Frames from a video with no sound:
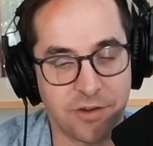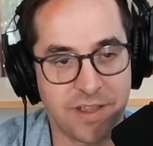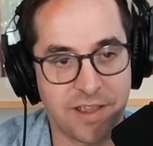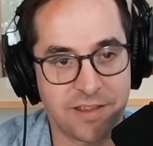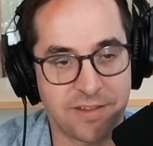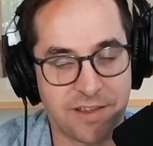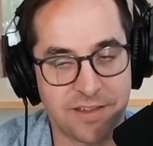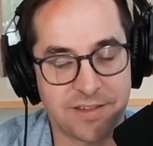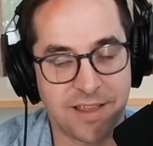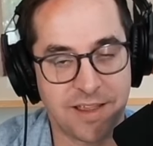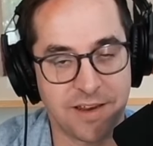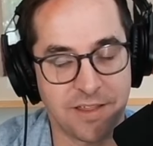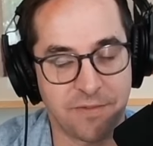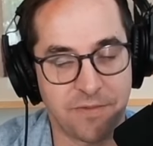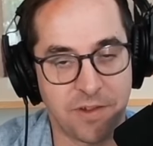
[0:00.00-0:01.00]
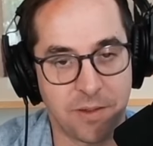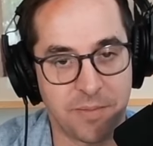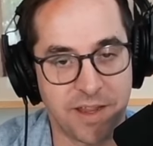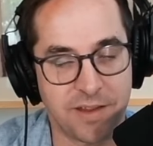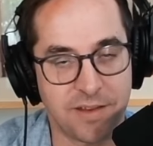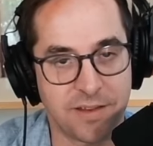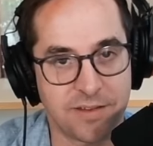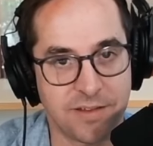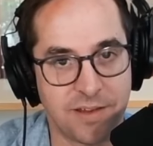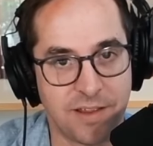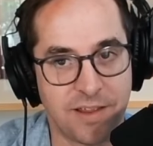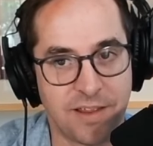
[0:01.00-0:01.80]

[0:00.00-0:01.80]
He has he said in the film that he doesn't need,